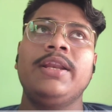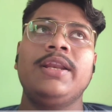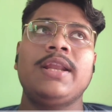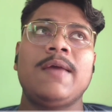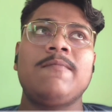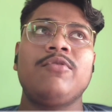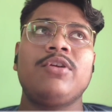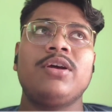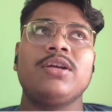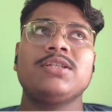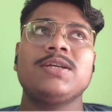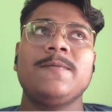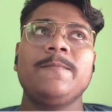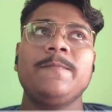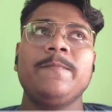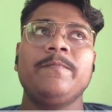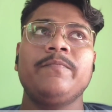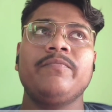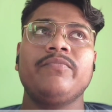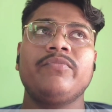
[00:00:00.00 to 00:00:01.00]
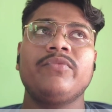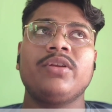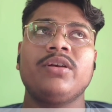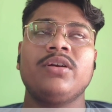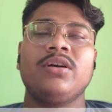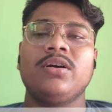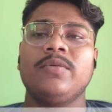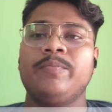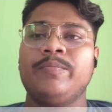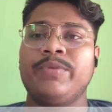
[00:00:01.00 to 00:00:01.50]
in NIPER exam,
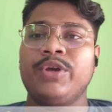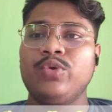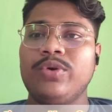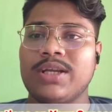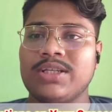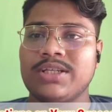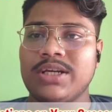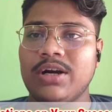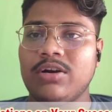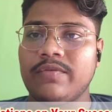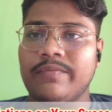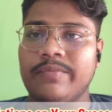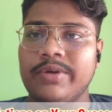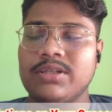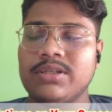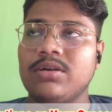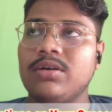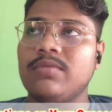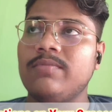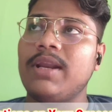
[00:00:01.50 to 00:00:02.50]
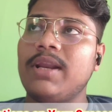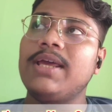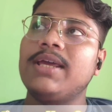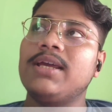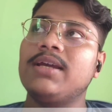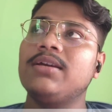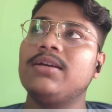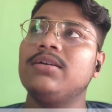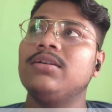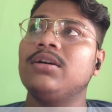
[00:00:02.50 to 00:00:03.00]
few extra topics come,
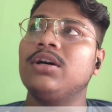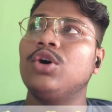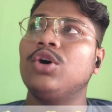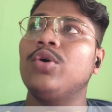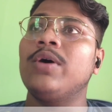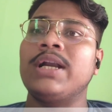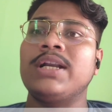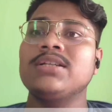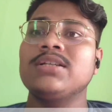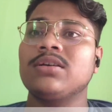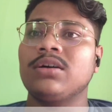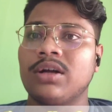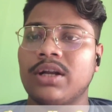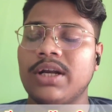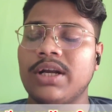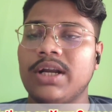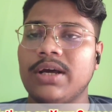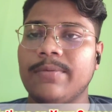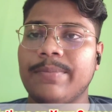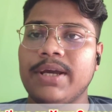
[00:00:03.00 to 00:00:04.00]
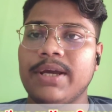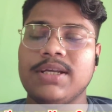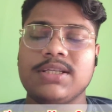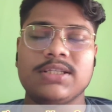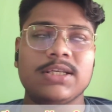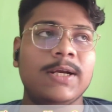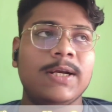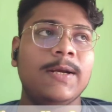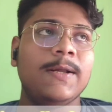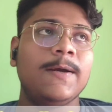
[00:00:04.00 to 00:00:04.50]
like what is current
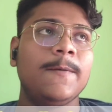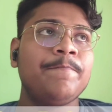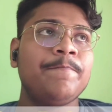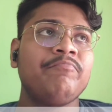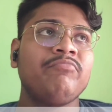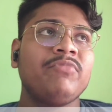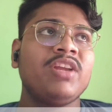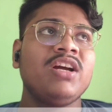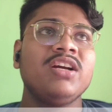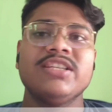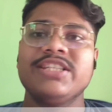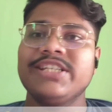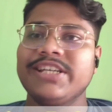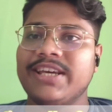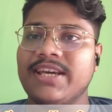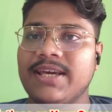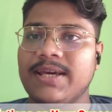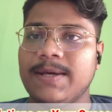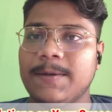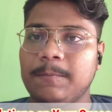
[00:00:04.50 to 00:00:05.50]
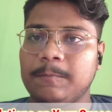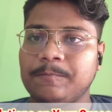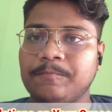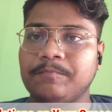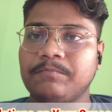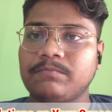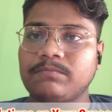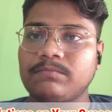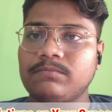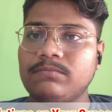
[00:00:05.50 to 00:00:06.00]
affairs and GK,
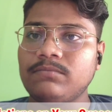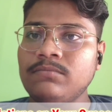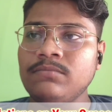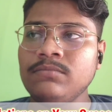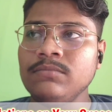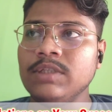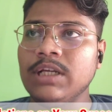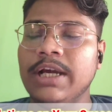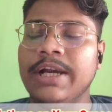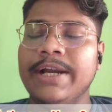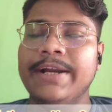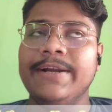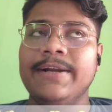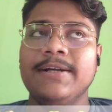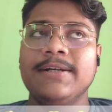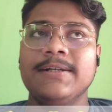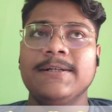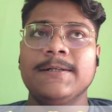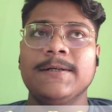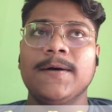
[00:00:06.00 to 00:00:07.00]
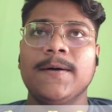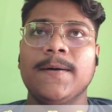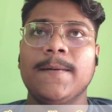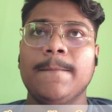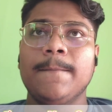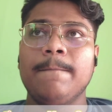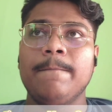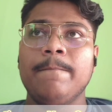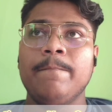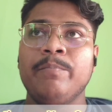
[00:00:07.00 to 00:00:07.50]
and
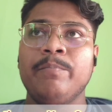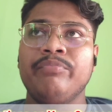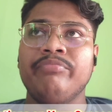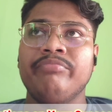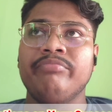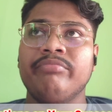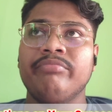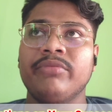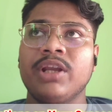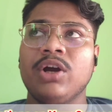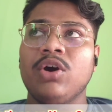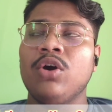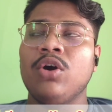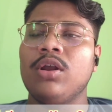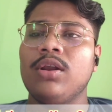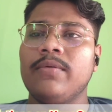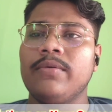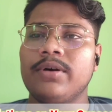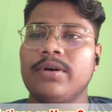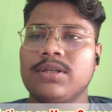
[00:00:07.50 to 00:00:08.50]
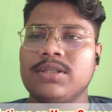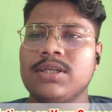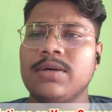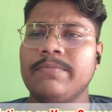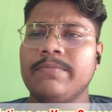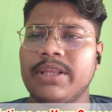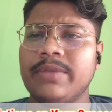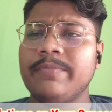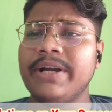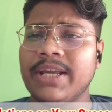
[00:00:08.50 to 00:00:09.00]
all
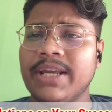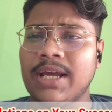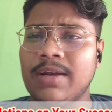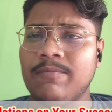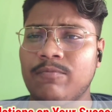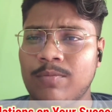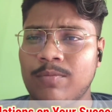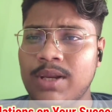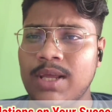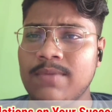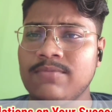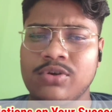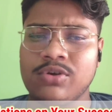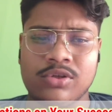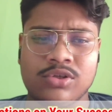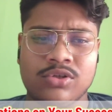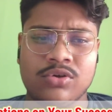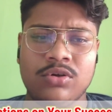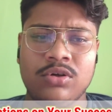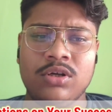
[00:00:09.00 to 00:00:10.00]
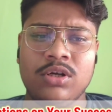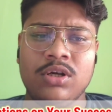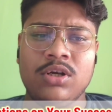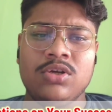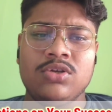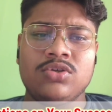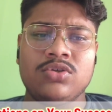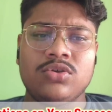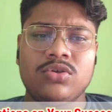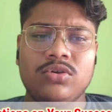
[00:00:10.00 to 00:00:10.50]
some mathematical problems also.
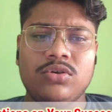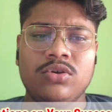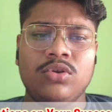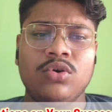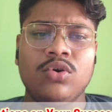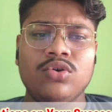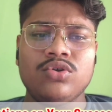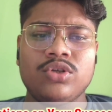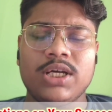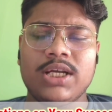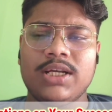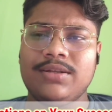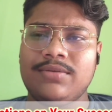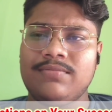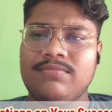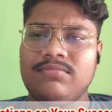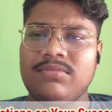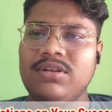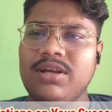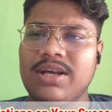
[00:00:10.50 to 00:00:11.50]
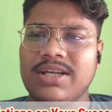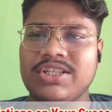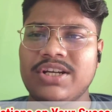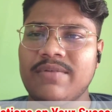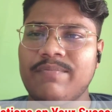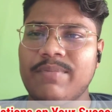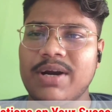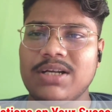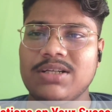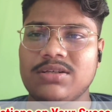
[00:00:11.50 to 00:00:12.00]
So those are the
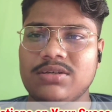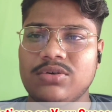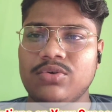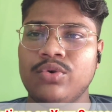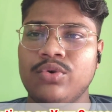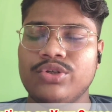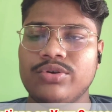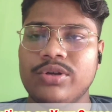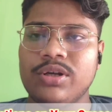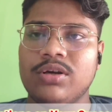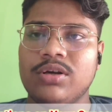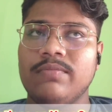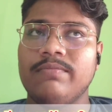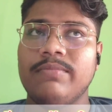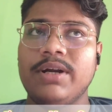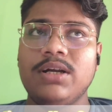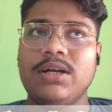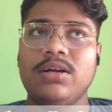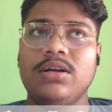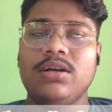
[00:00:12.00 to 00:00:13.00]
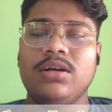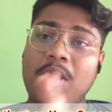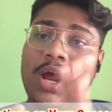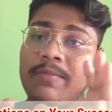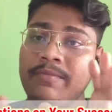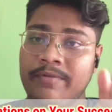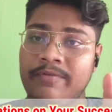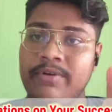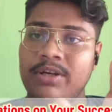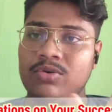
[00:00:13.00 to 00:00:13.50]
extra parts which will come, but
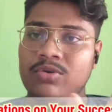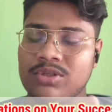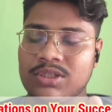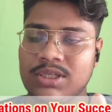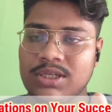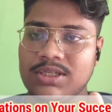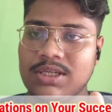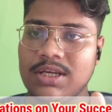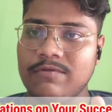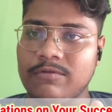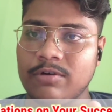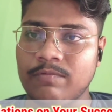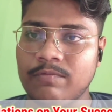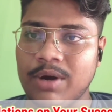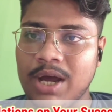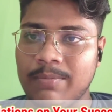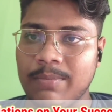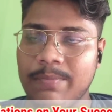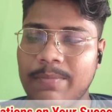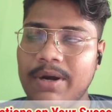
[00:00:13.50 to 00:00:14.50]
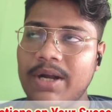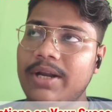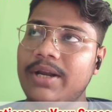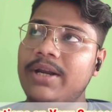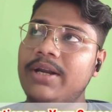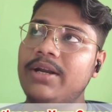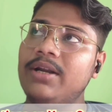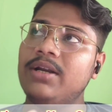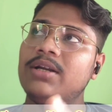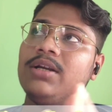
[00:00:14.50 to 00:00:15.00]
150 questions are from pharma part,
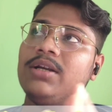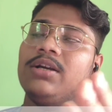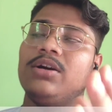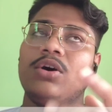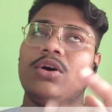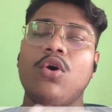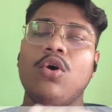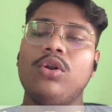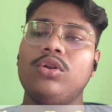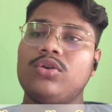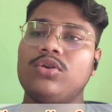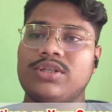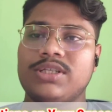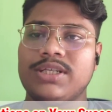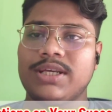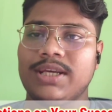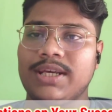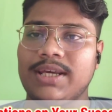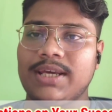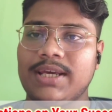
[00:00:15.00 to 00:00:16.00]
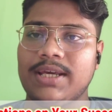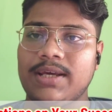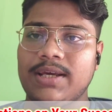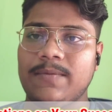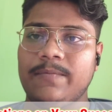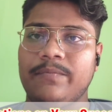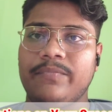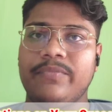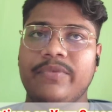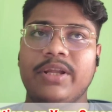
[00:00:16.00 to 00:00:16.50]
and all those
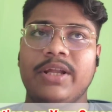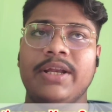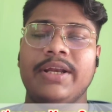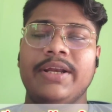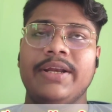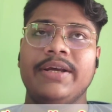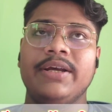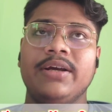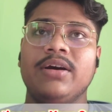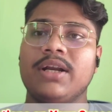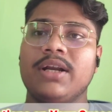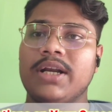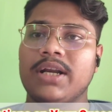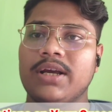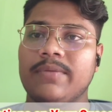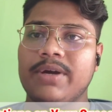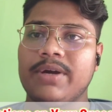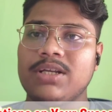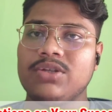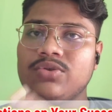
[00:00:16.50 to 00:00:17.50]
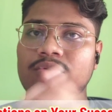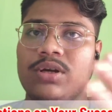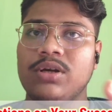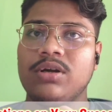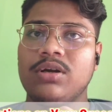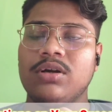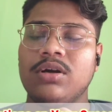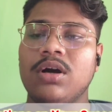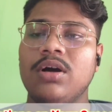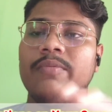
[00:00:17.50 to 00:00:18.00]
GK and current affairs
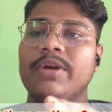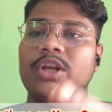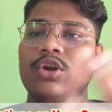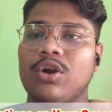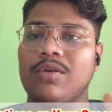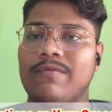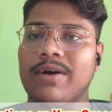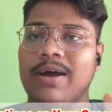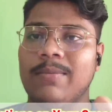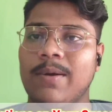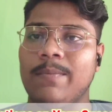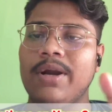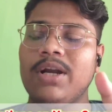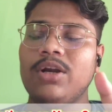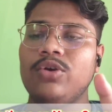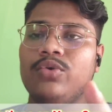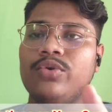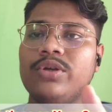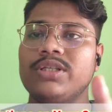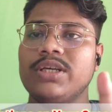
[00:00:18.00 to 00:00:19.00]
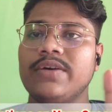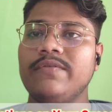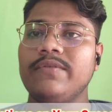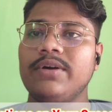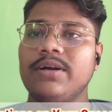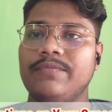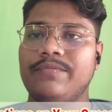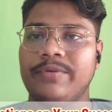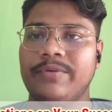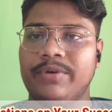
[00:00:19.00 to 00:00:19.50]
will come in non-pharma part, which
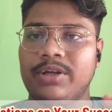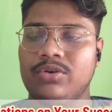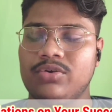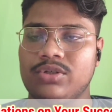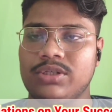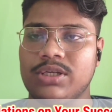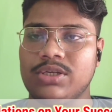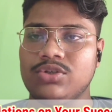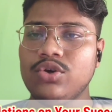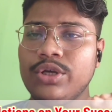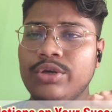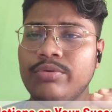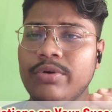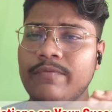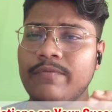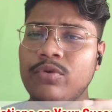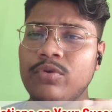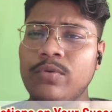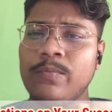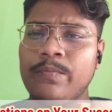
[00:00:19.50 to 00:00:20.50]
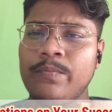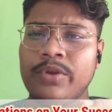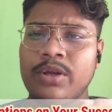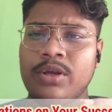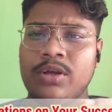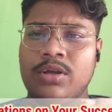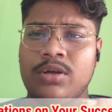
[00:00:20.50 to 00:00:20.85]
have 50 questions. So you have to